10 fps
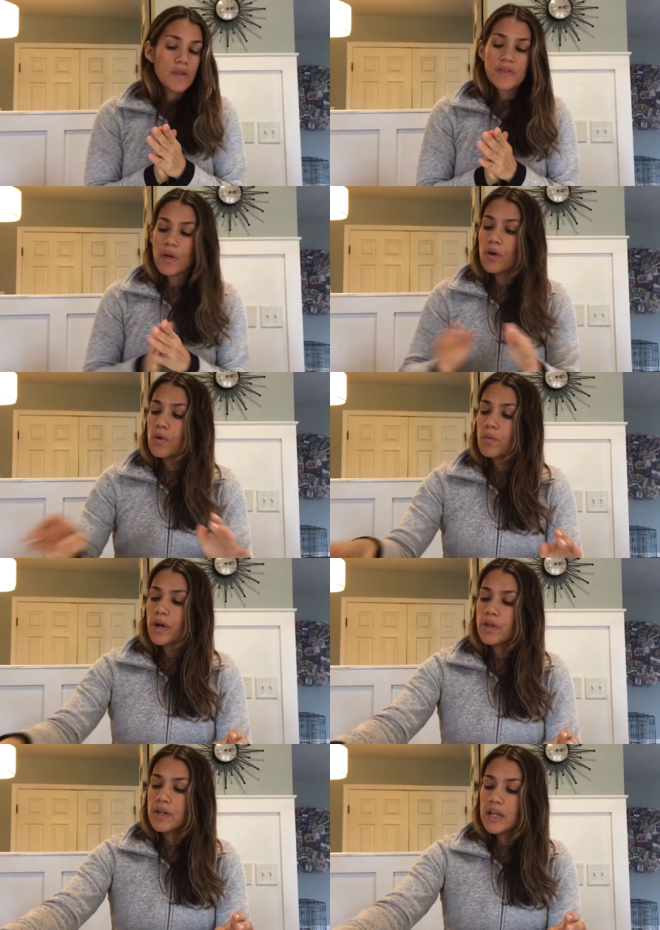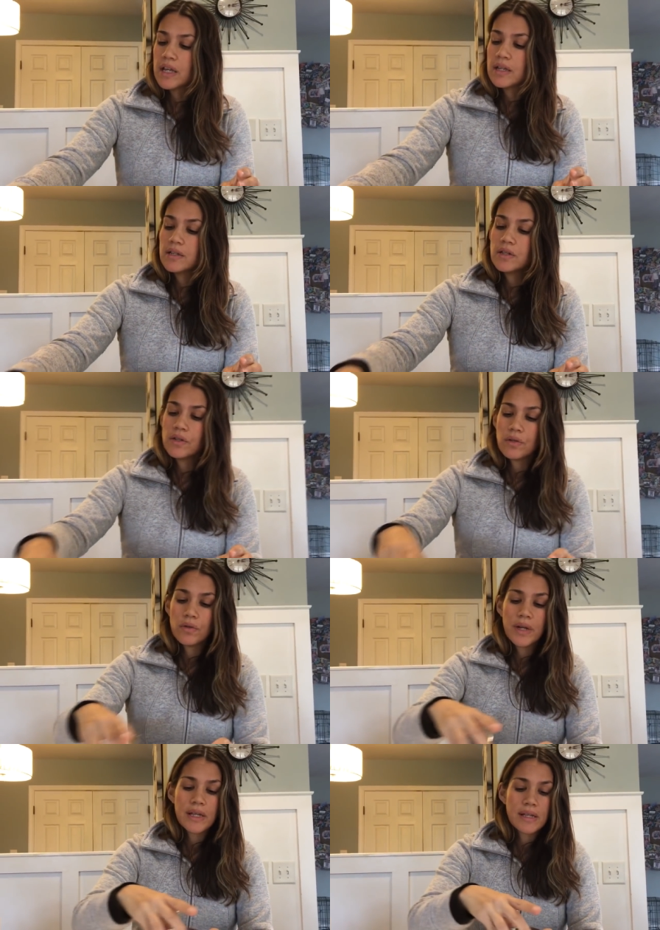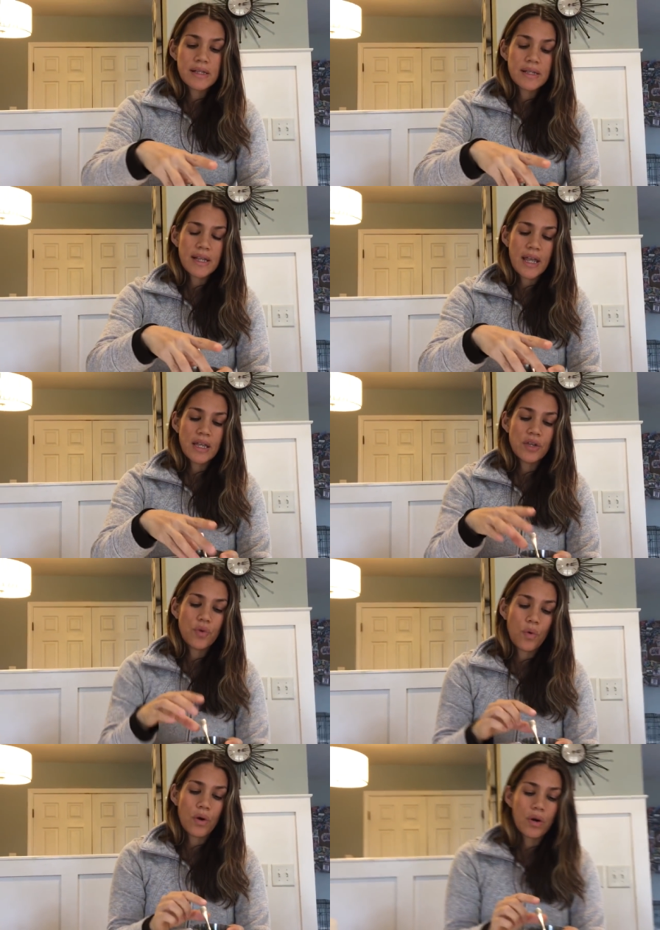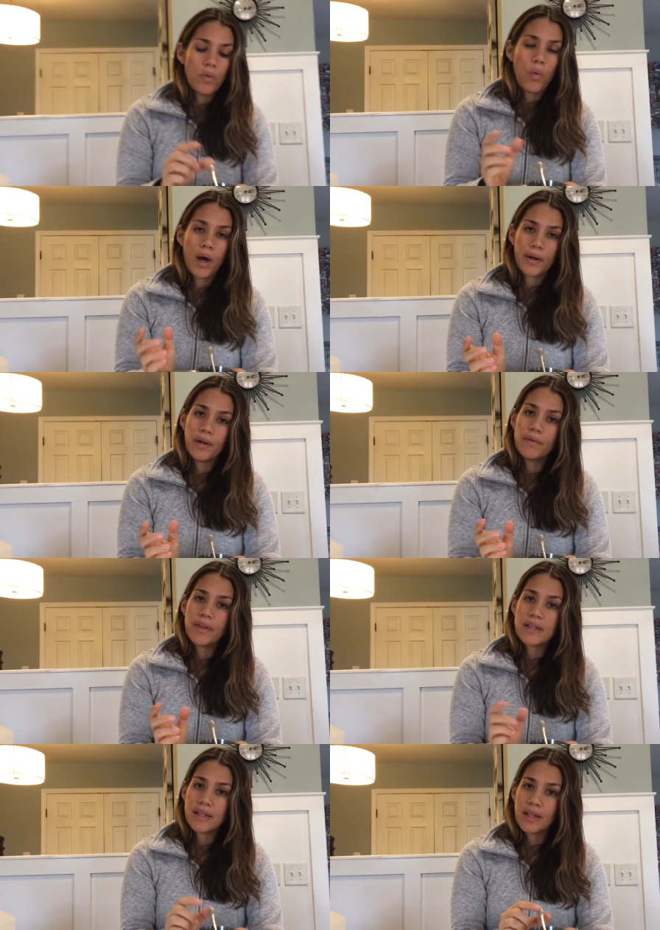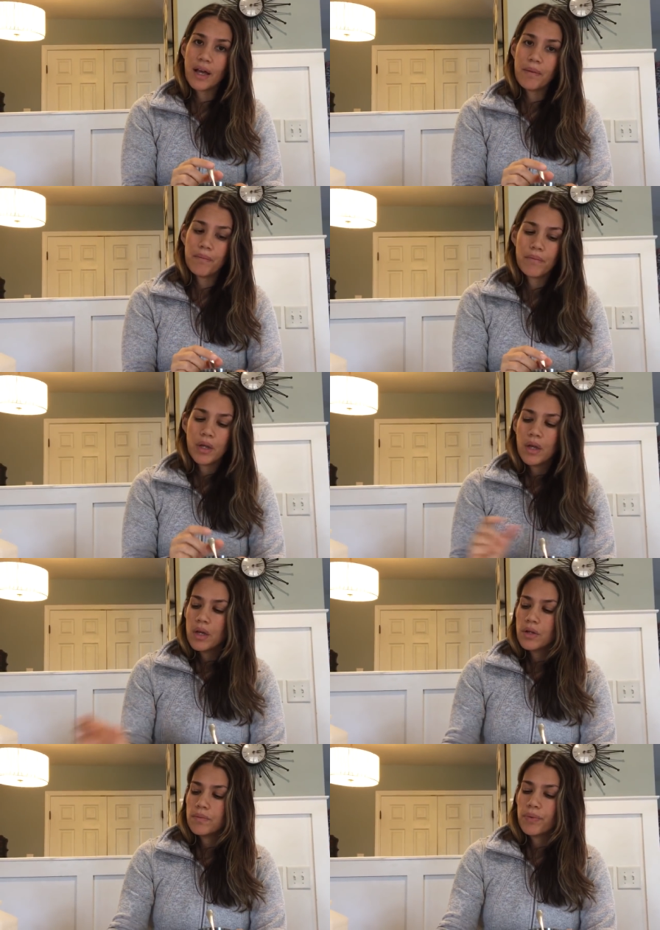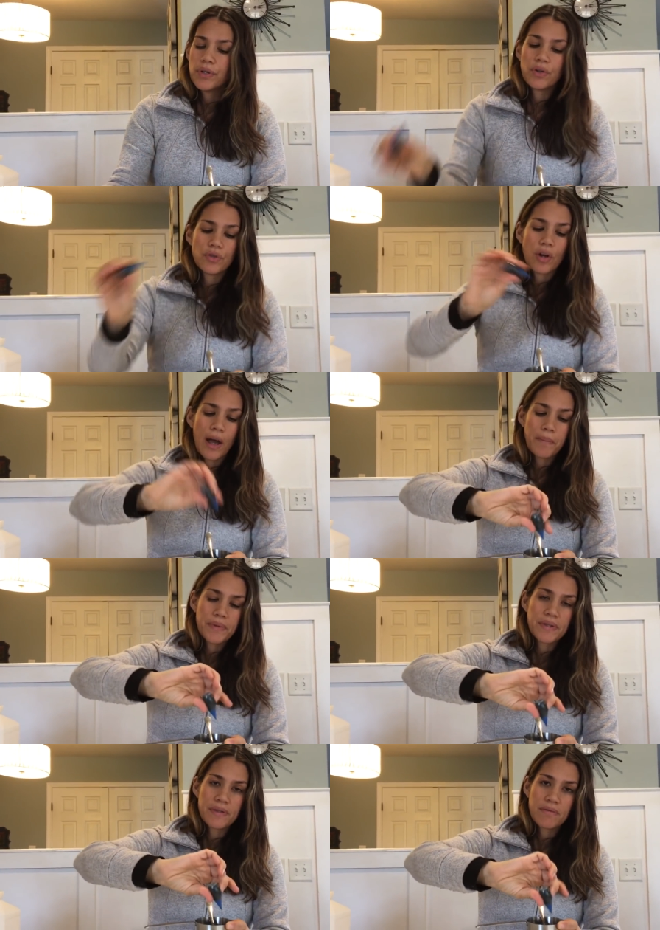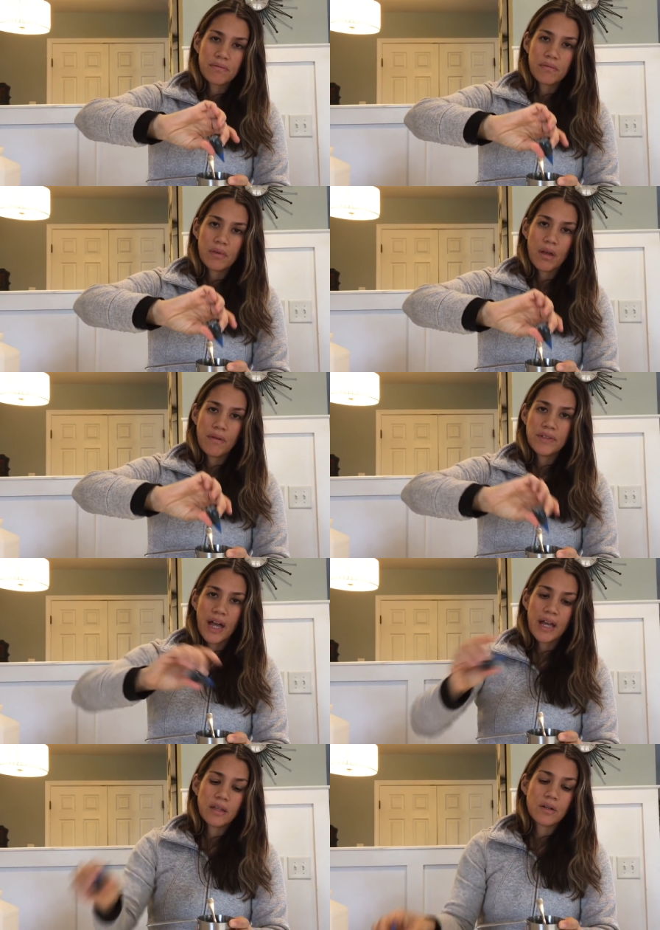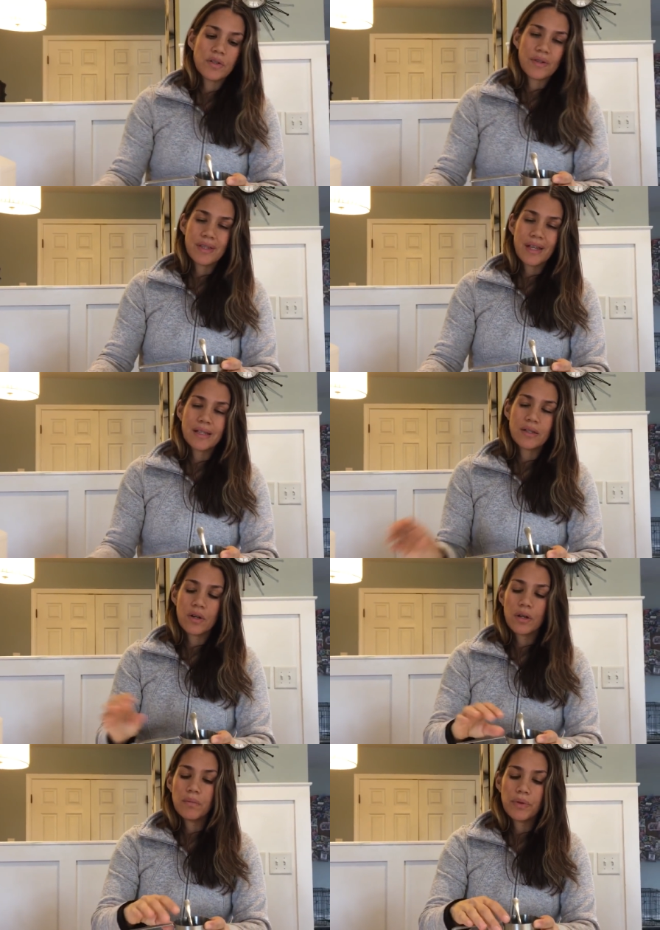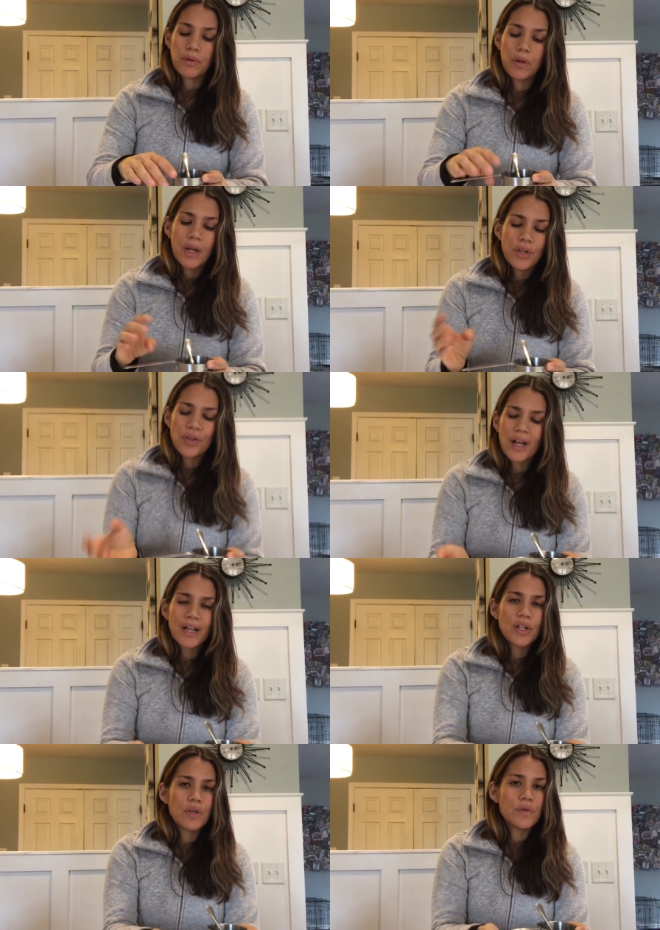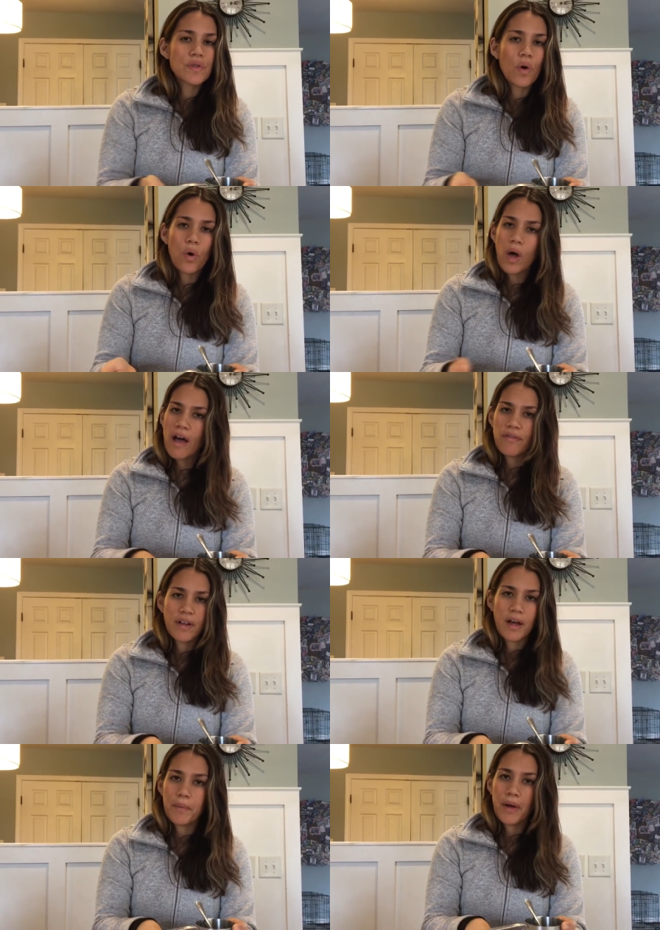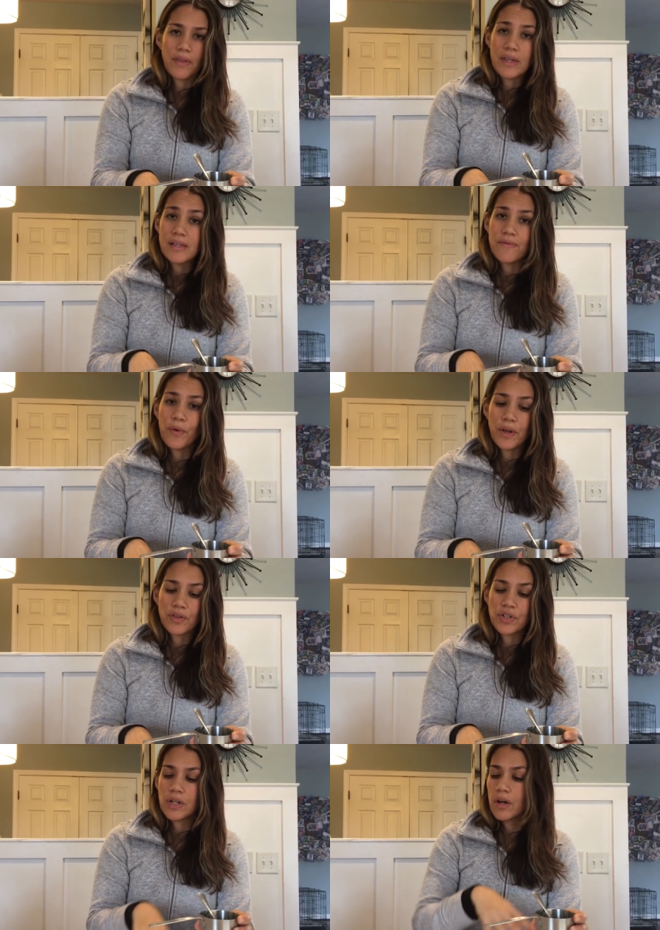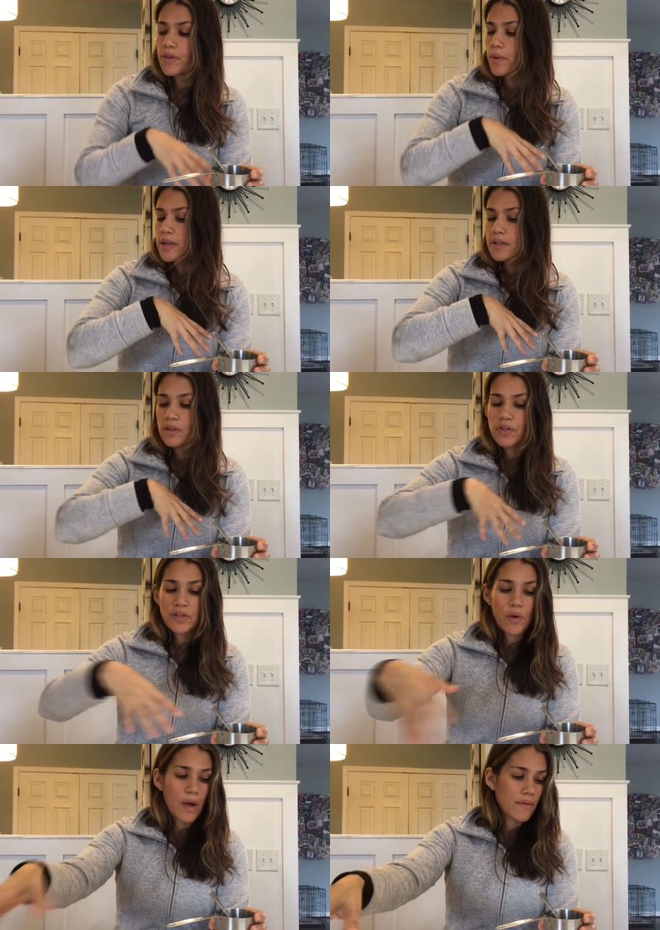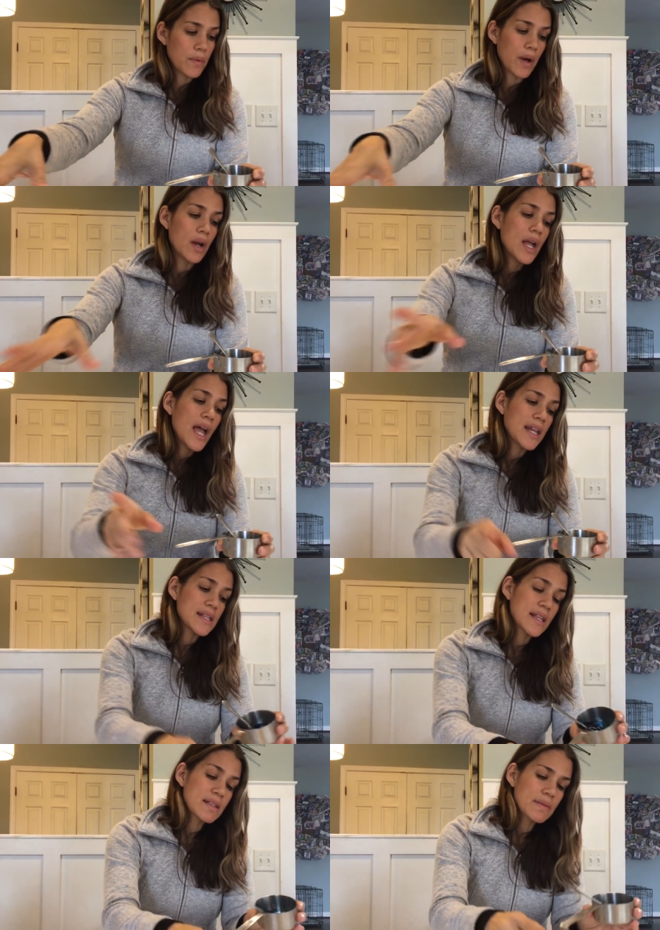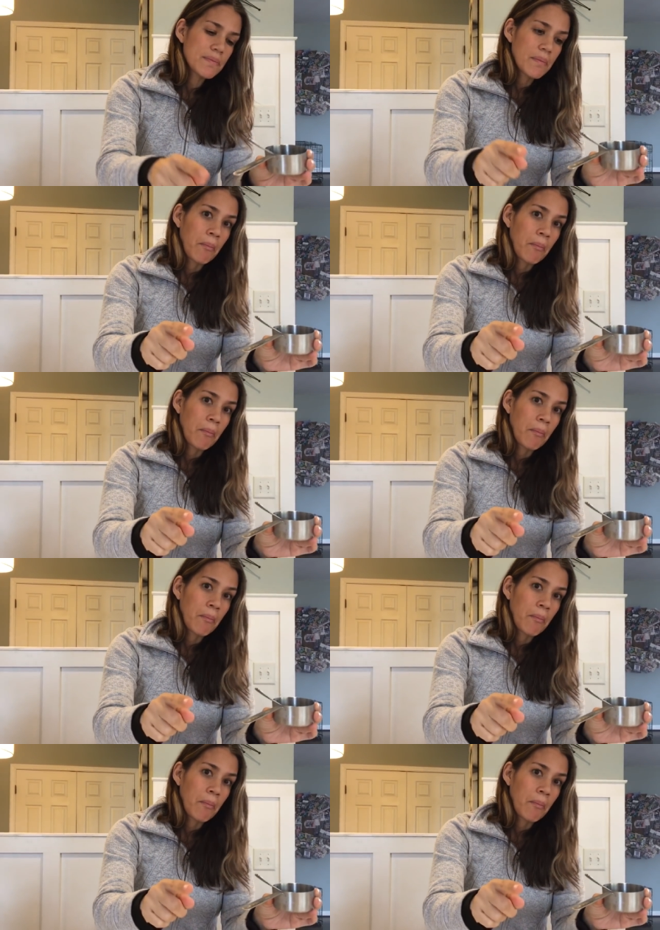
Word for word: so what you need to do is take your water that's in the cup, put your drops of dye in there so it's nice and dark and blue. You're not gonna use a whole half a cup on this foil sheet or otherwise it'll just go everywhere. And it says,